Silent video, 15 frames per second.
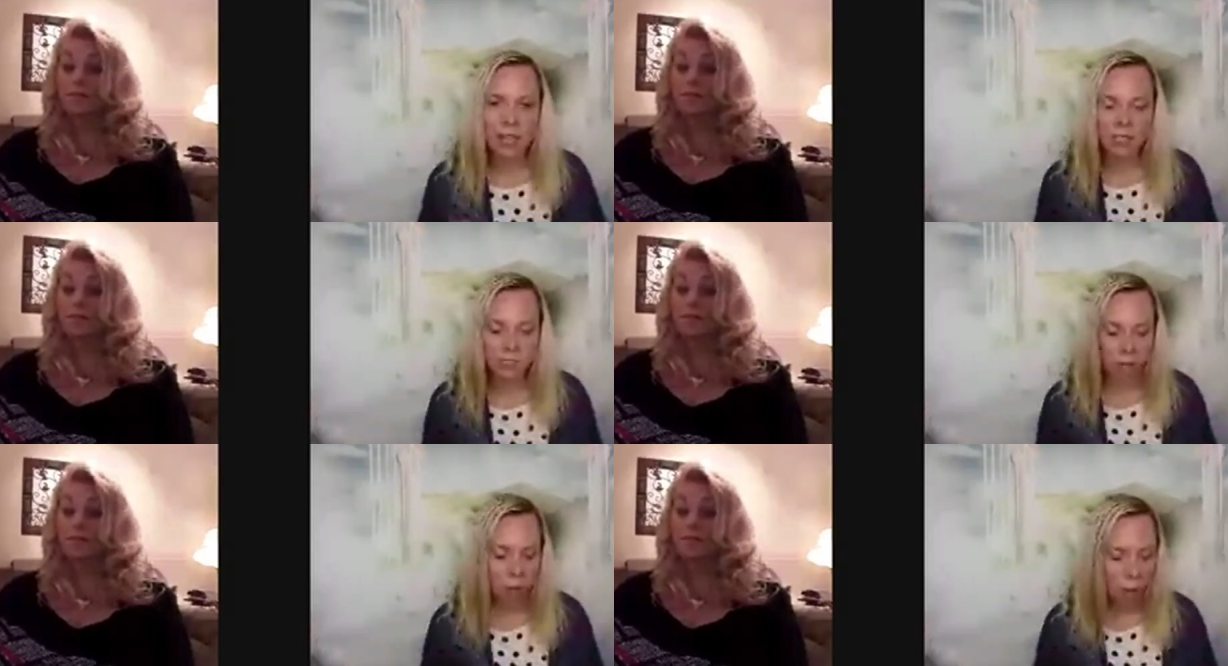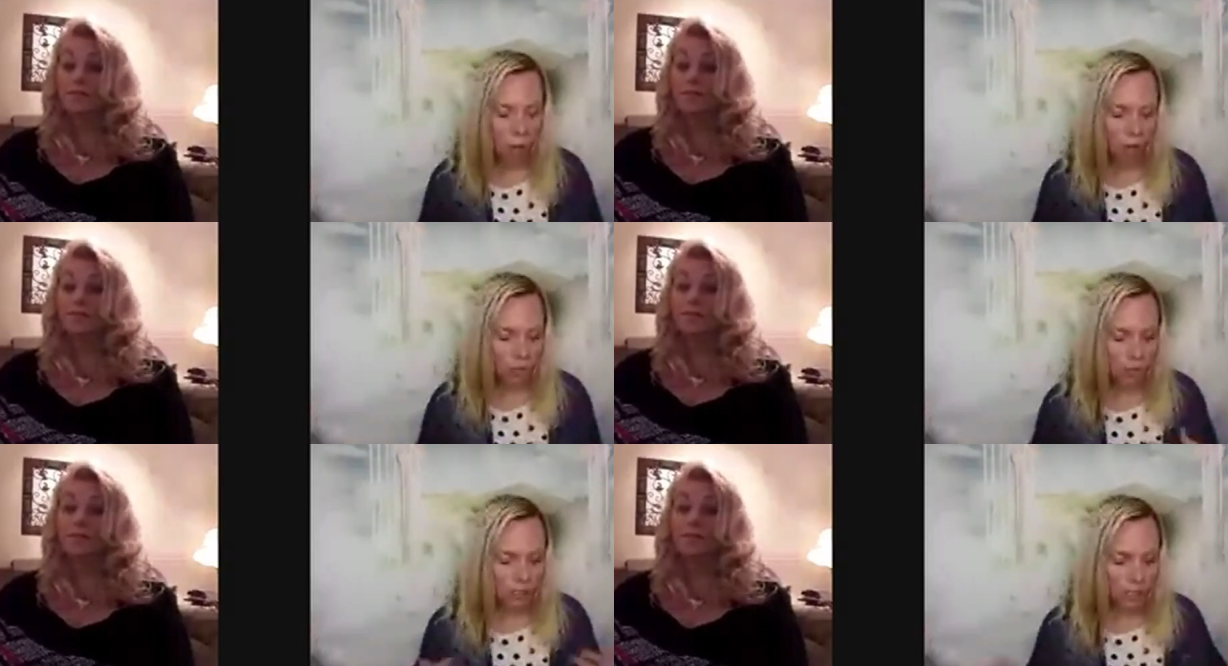Speaker 1: It's
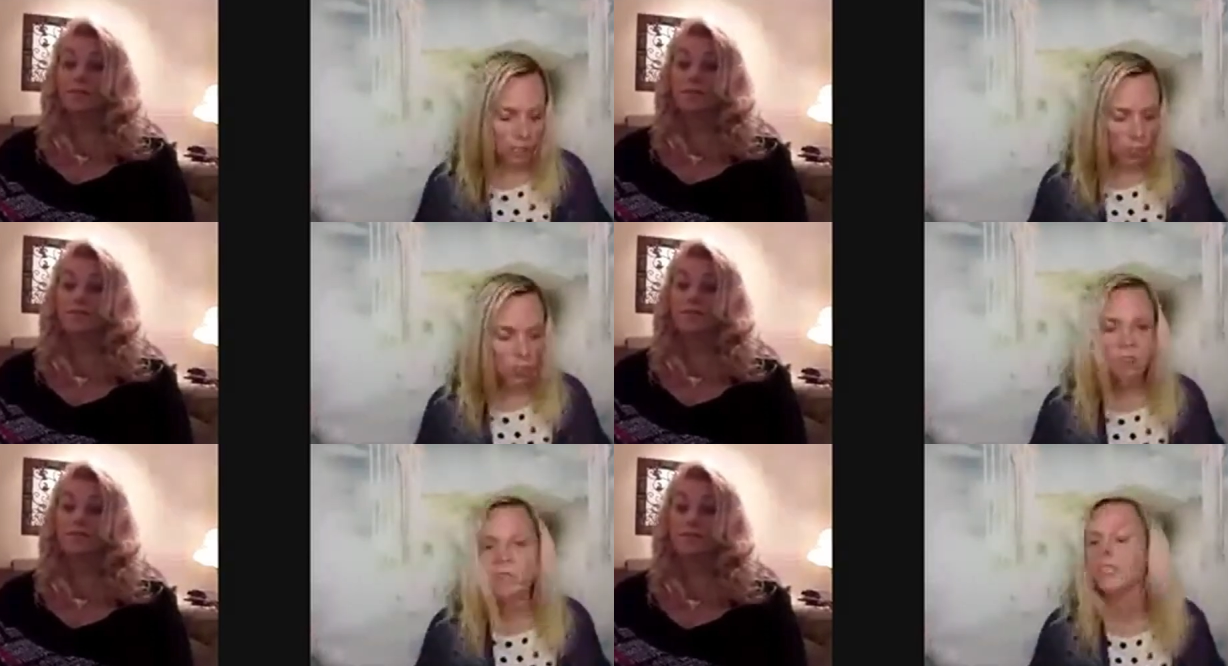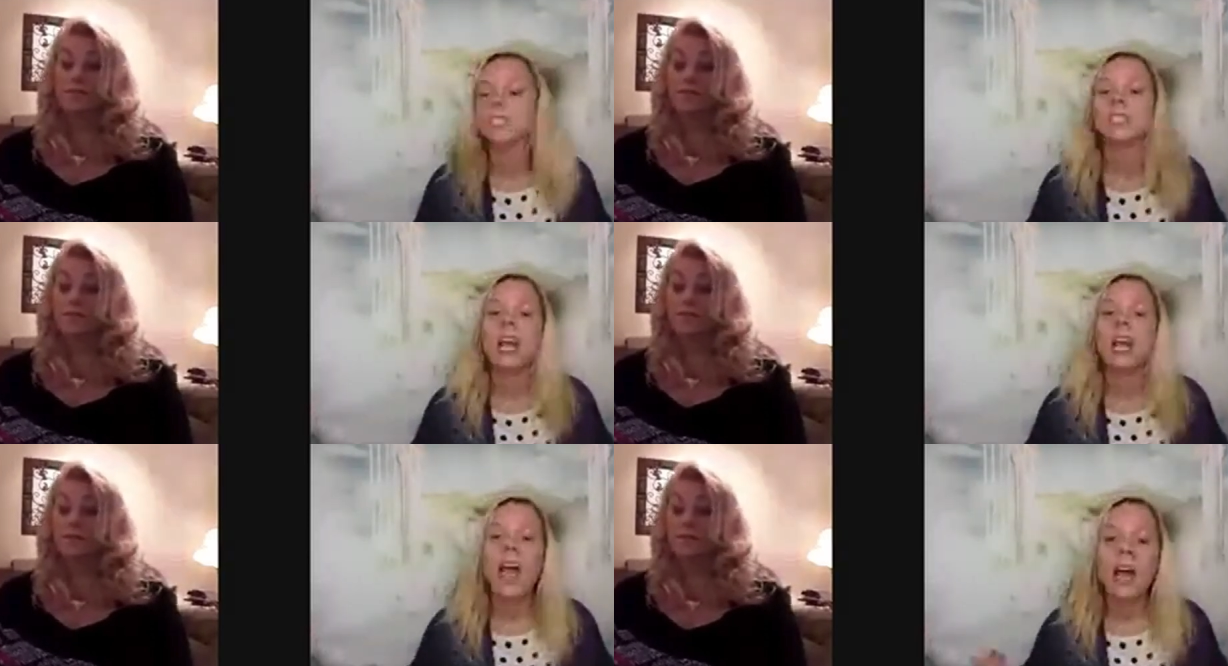all
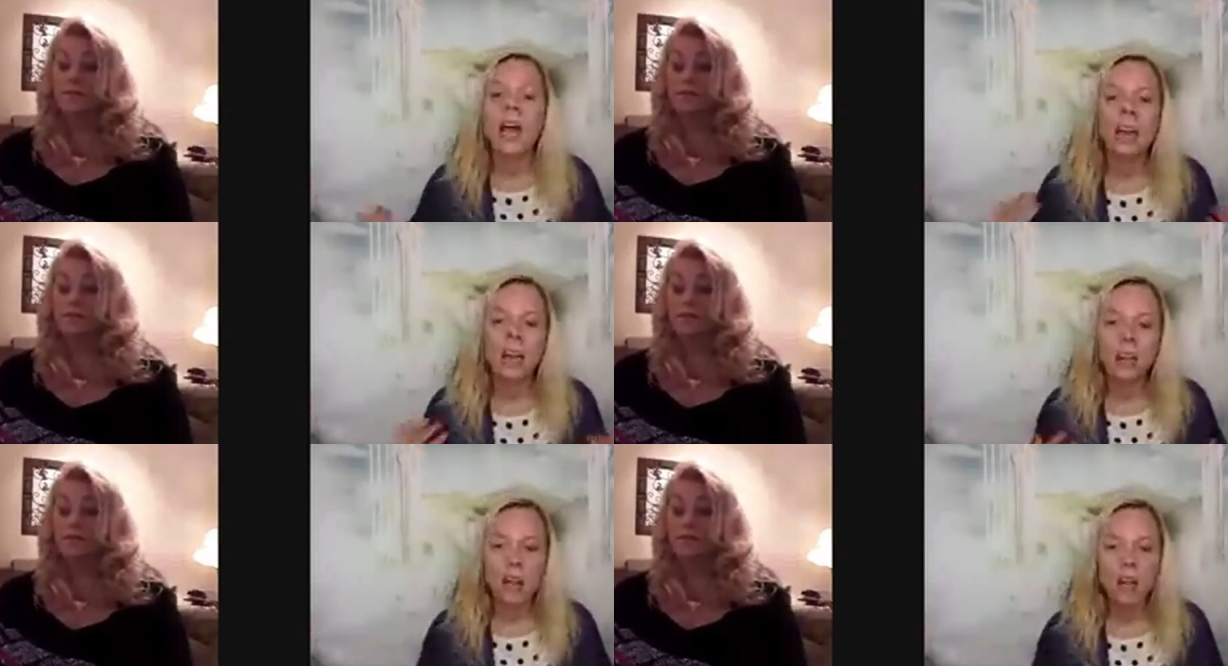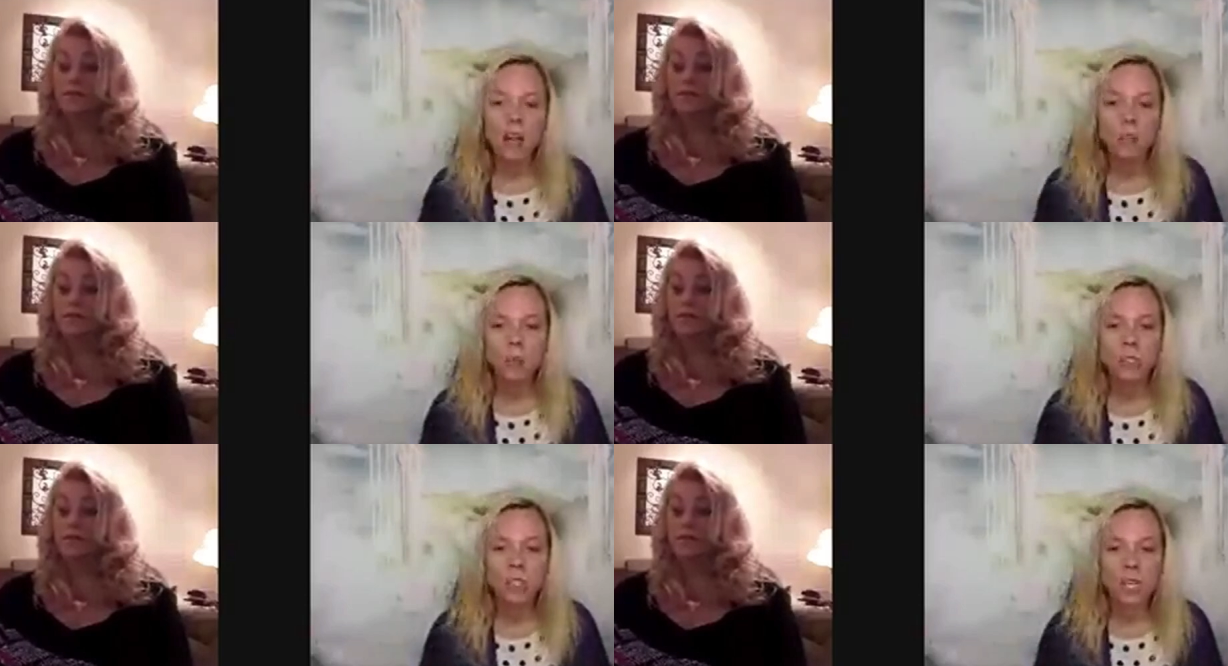sensories. And I
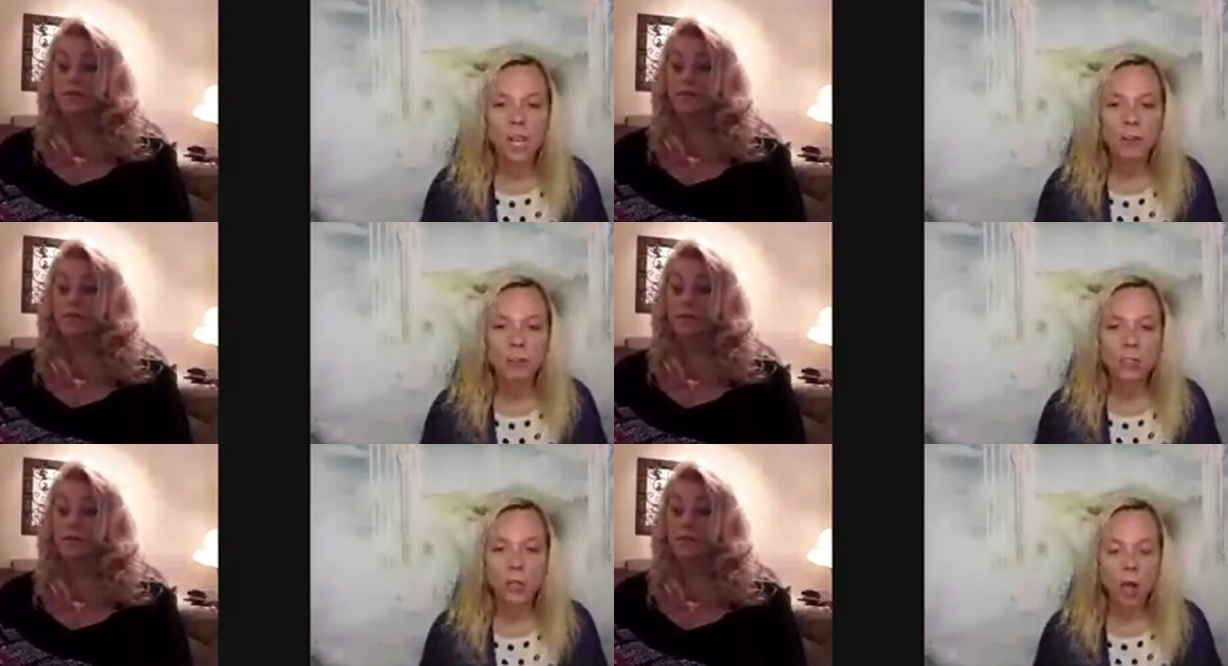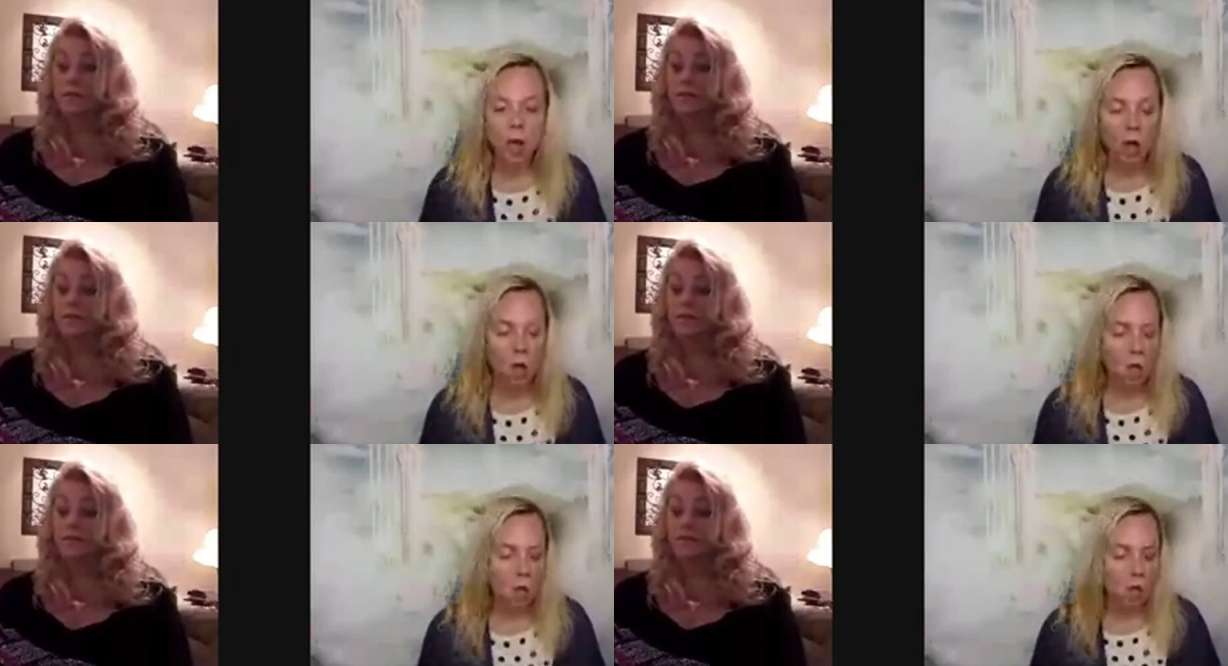love what James
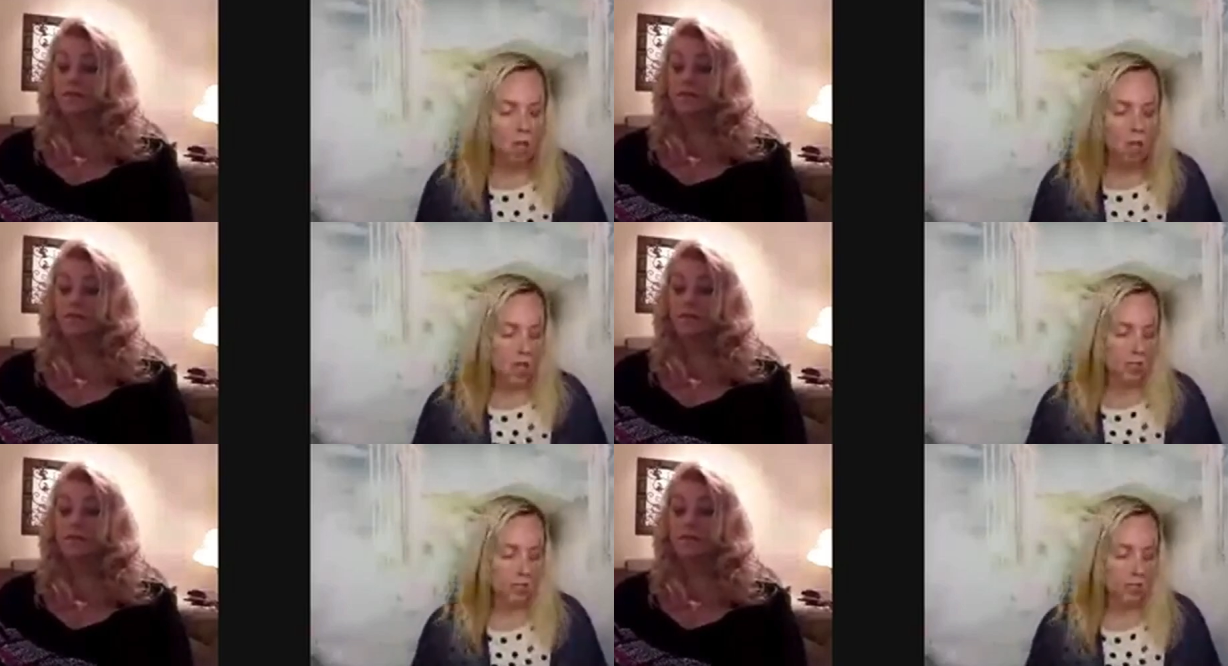Goll,